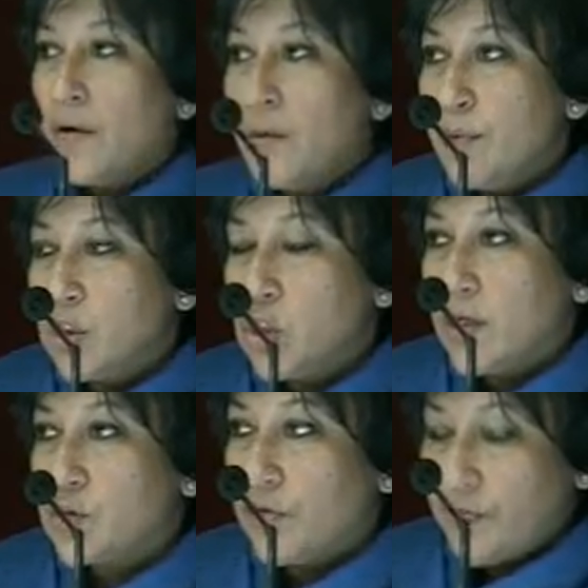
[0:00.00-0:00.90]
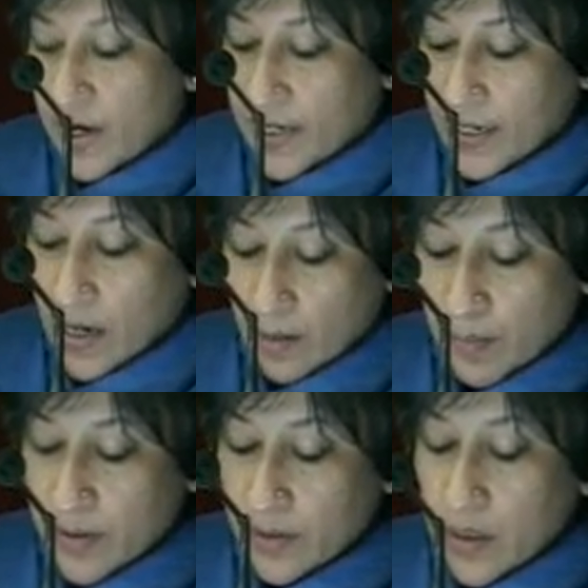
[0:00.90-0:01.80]
are emerging as a refining
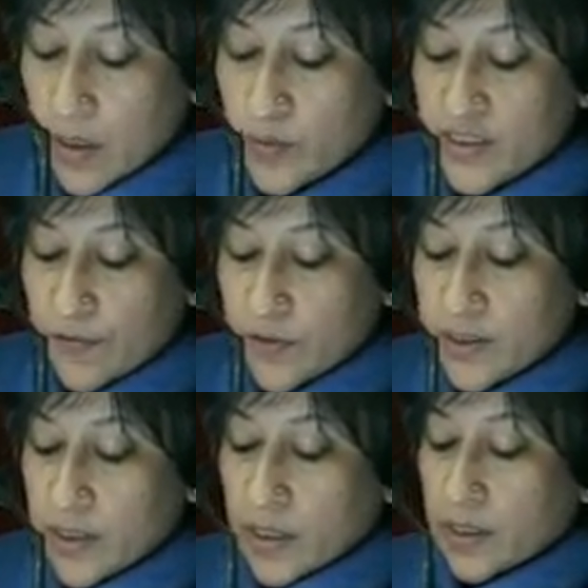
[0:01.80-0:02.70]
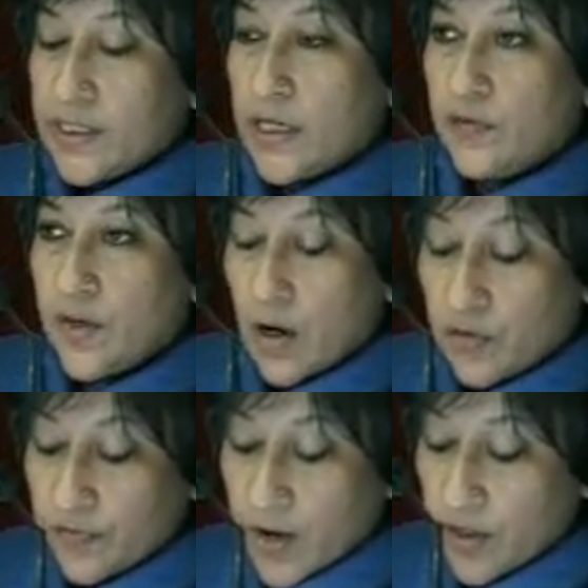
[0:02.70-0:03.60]
hub, several
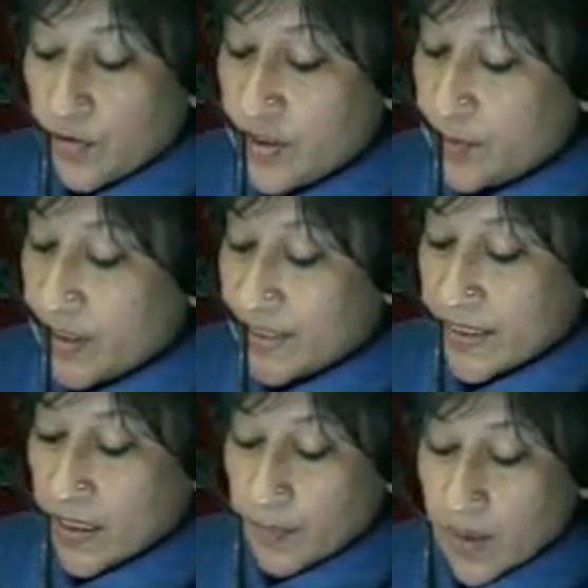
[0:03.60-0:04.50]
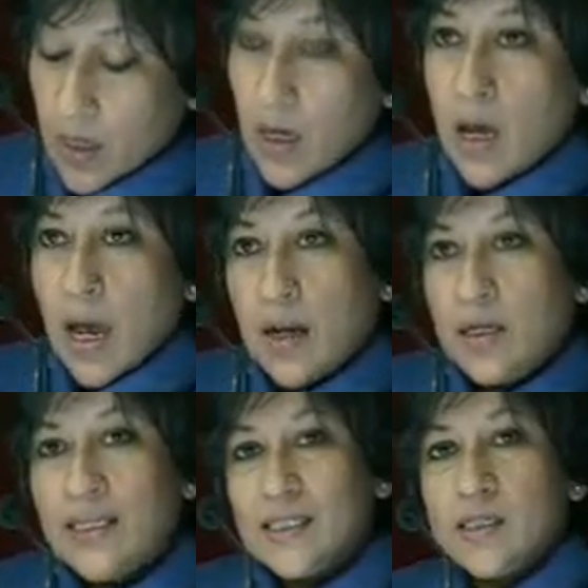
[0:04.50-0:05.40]
state-of-the-art refineries being set up.
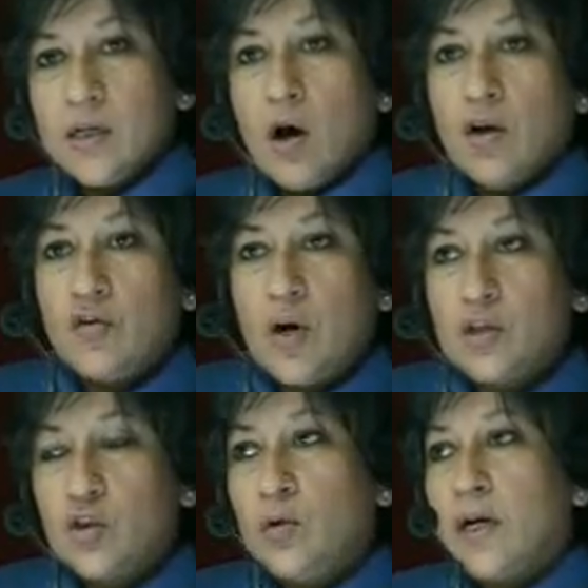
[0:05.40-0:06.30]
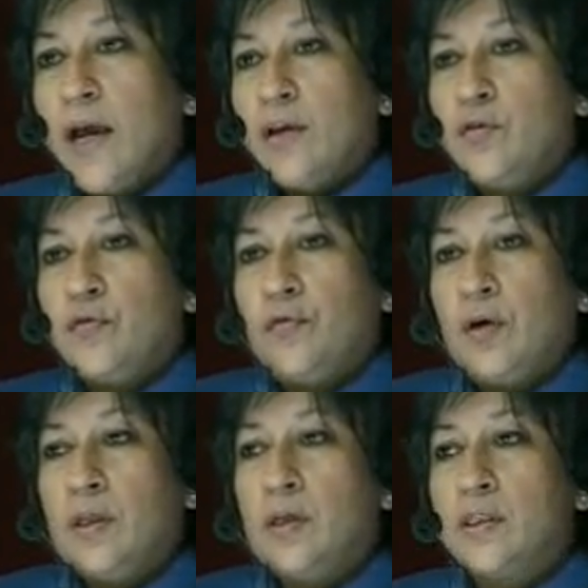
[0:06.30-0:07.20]
And this is in contrast to the kind of
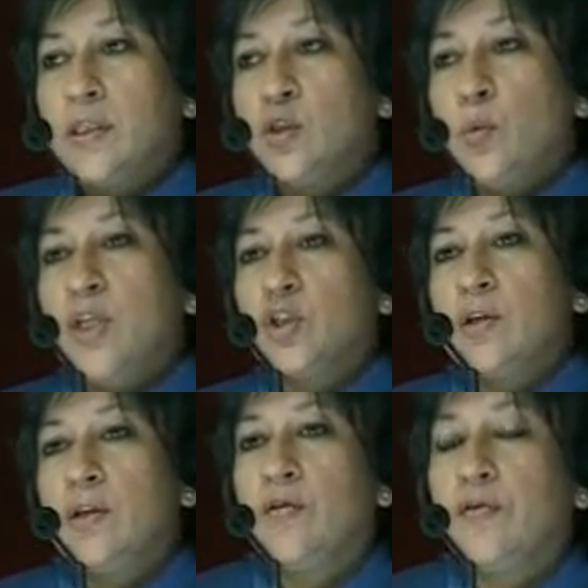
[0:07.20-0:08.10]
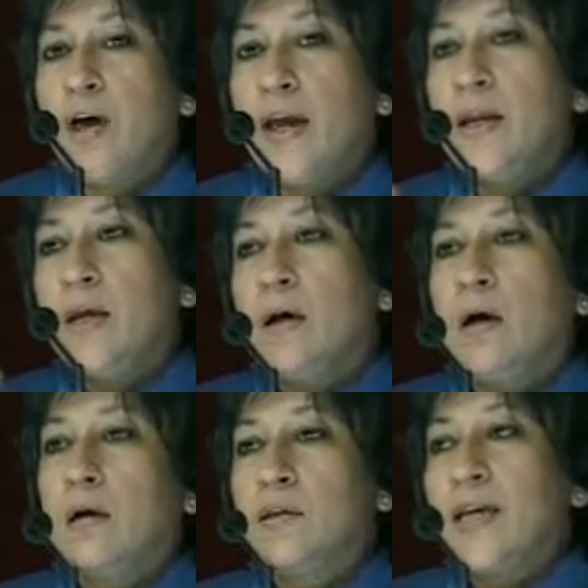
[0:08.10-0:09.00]
the situation in the refining
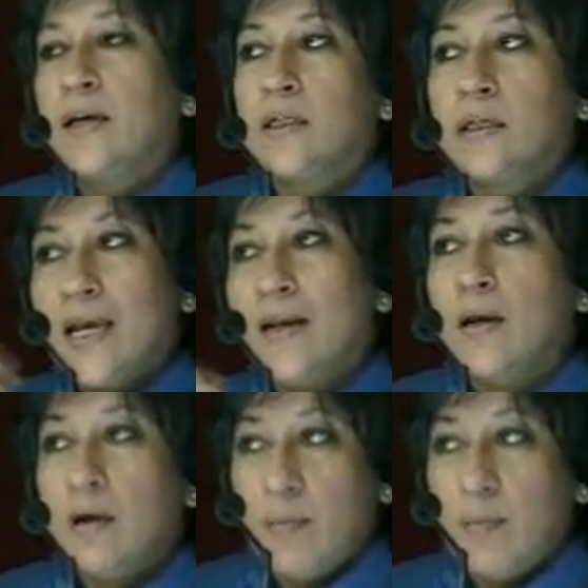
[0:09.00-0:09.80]
sector in